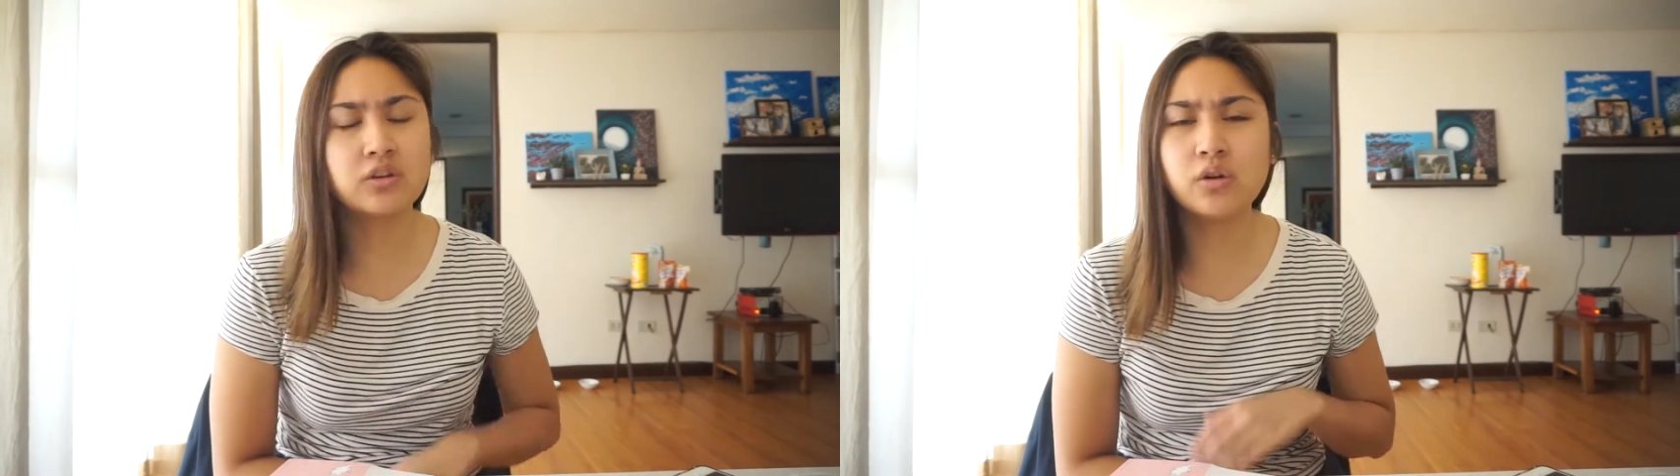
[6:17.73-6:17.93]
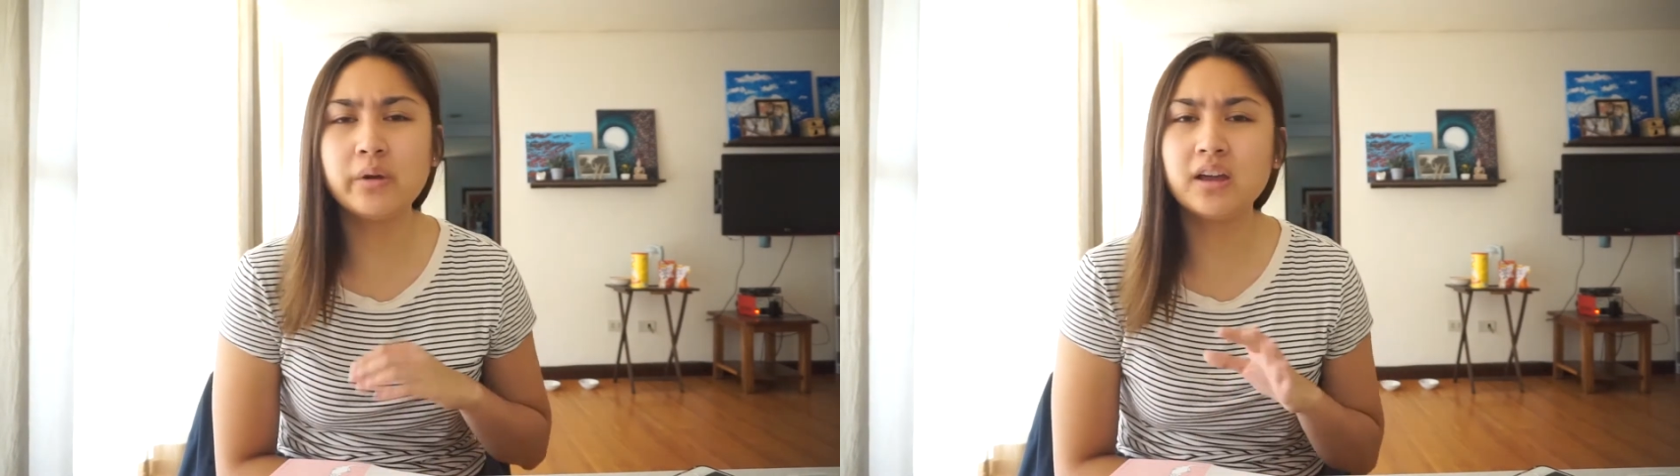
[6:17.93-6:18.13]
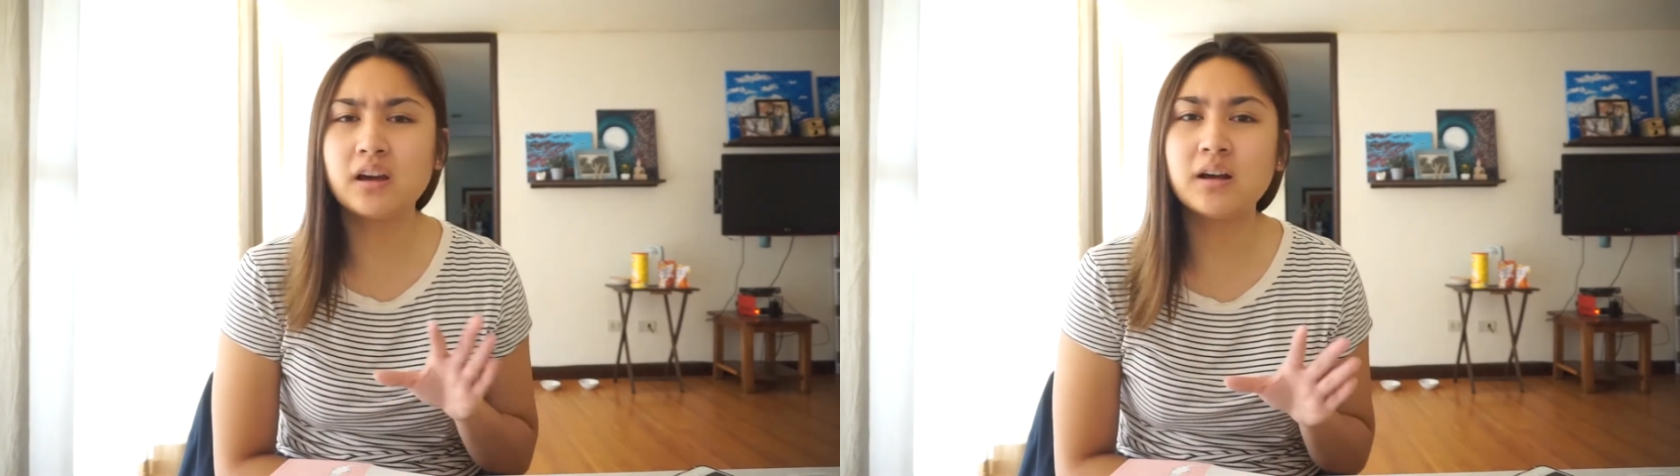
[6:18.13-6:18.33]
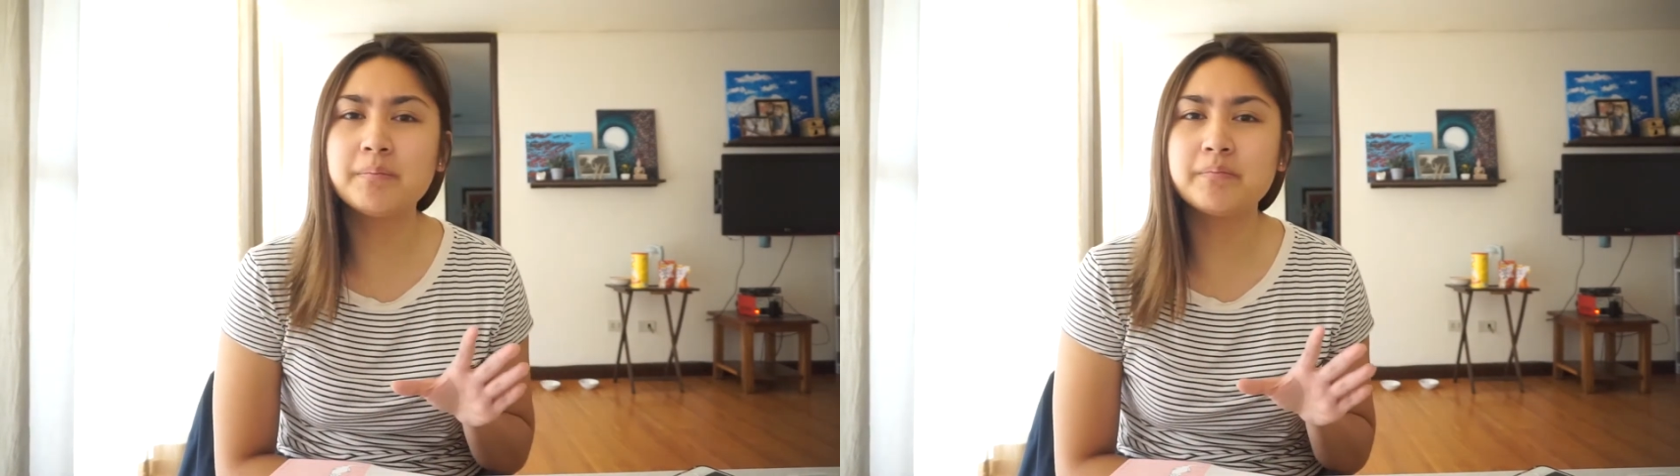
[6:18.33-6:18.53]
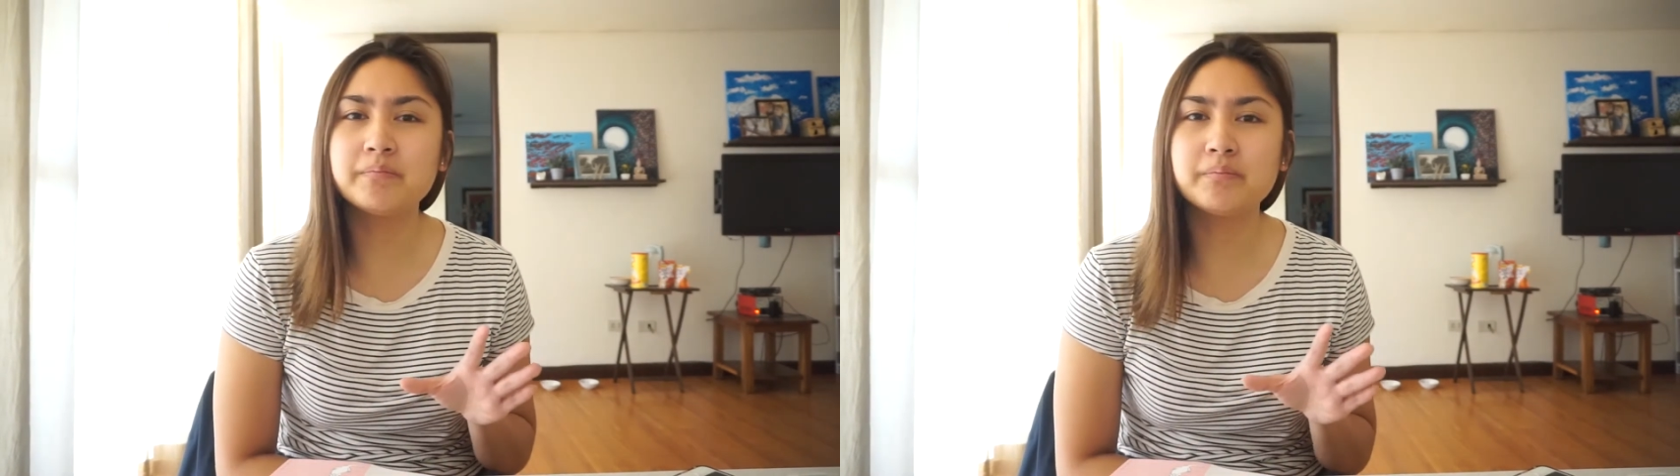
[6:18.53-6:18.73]
Growing
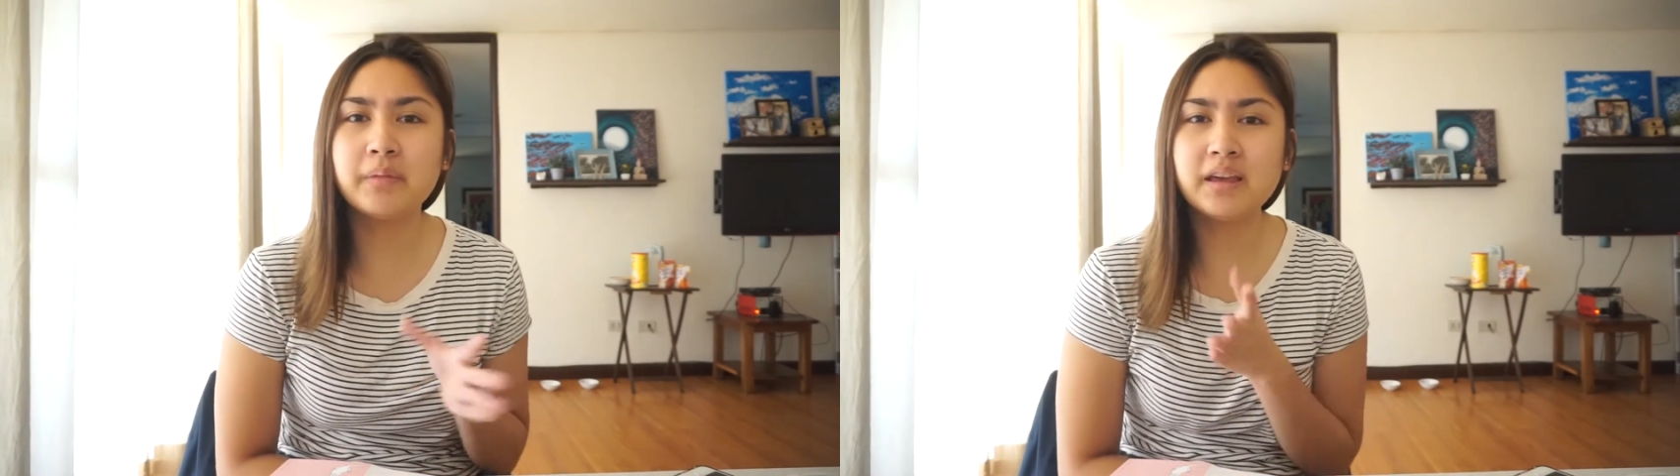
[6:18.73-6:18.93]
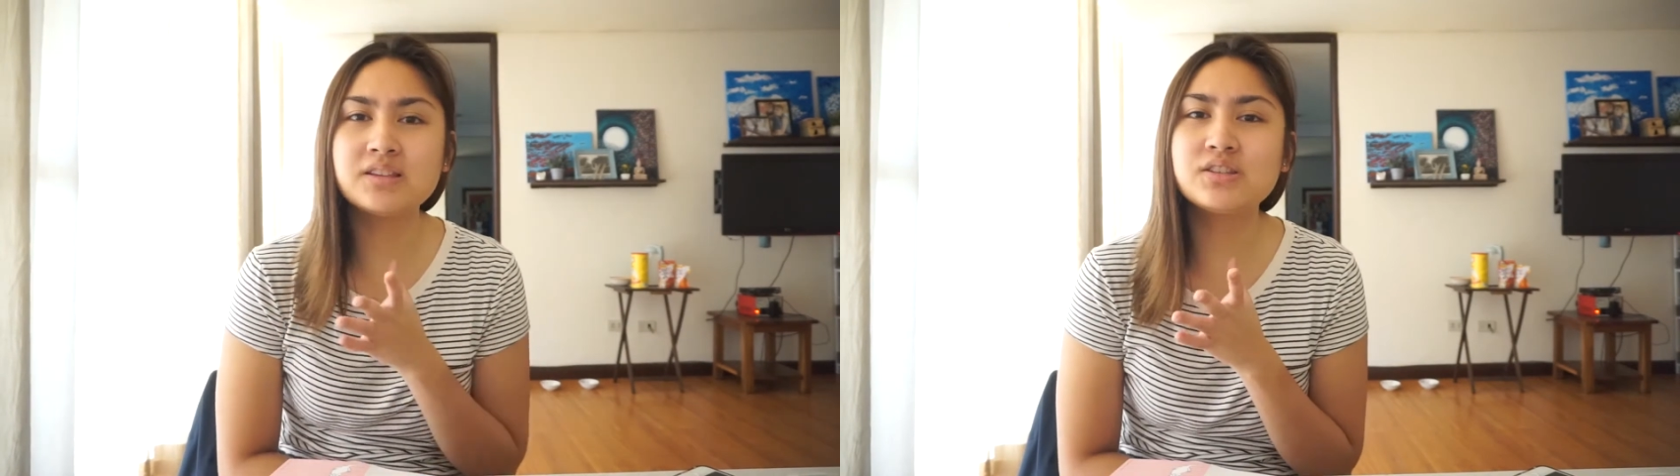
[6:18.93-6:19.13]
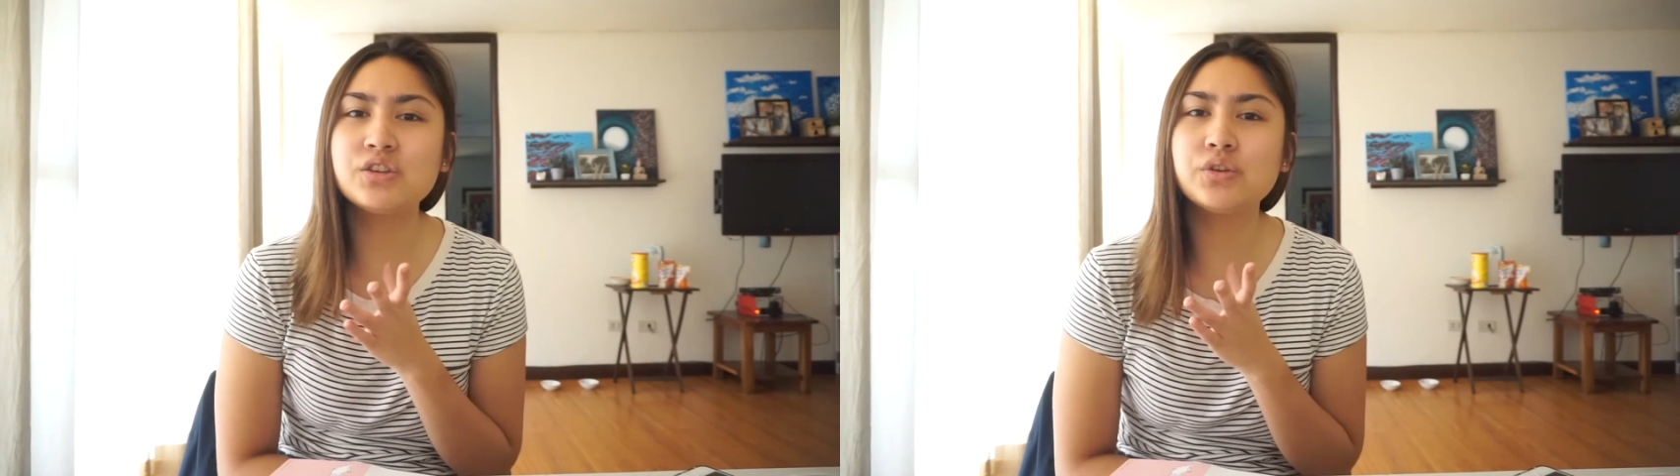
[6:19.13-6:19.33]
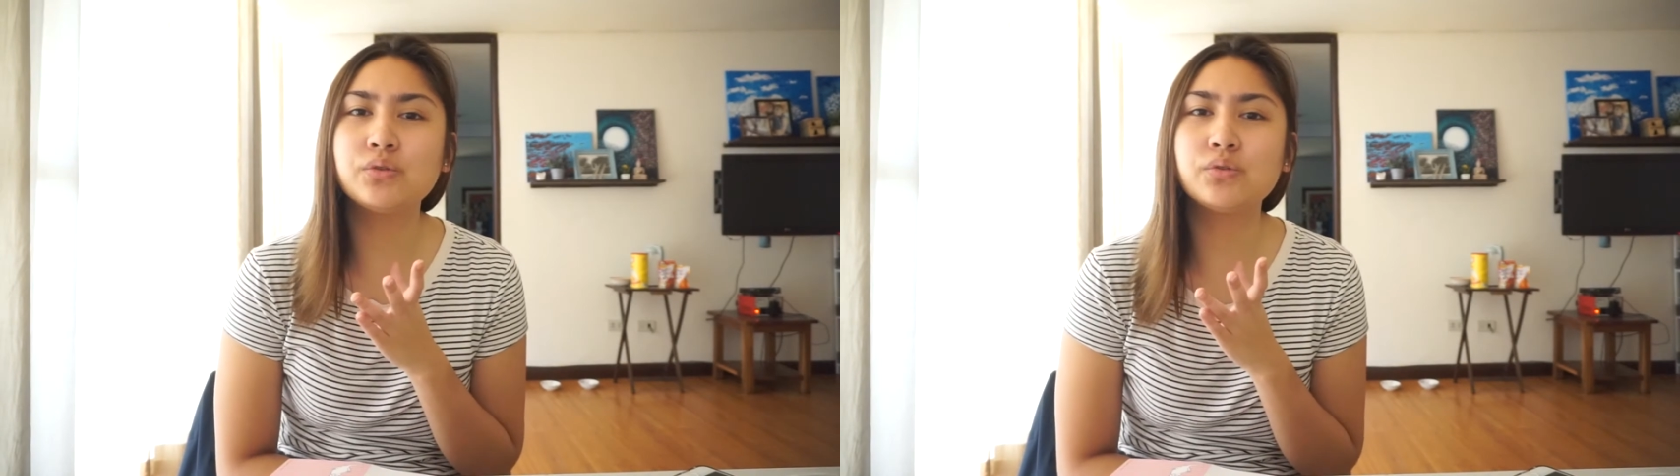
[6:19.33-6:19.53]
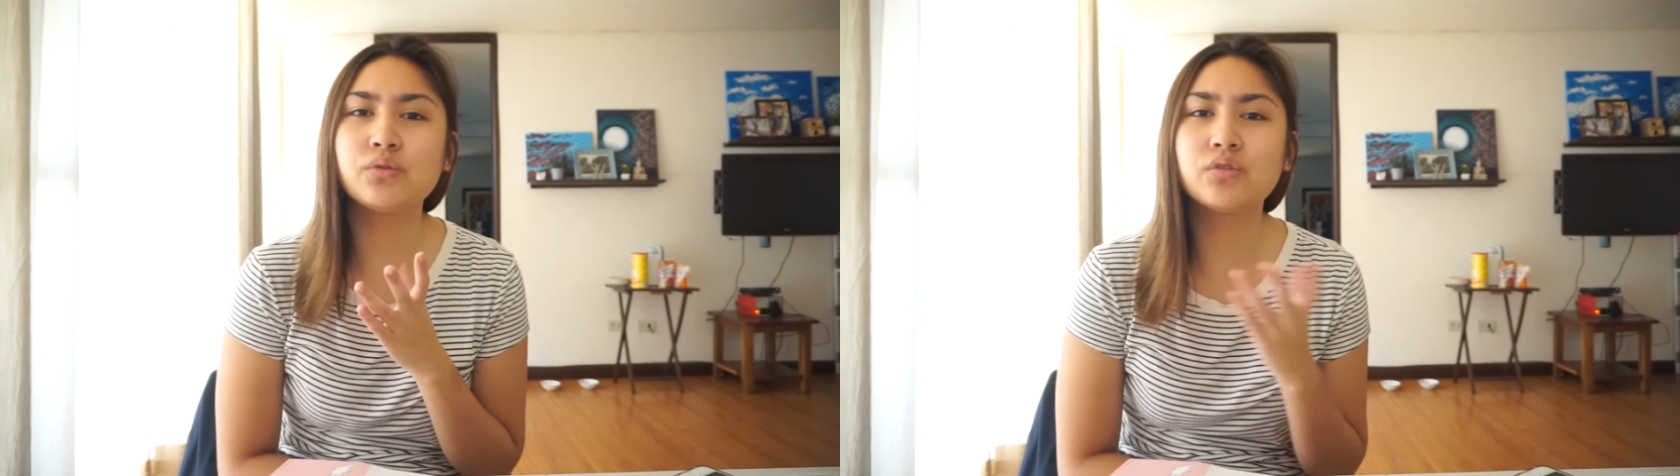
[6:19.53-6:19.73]
up makes you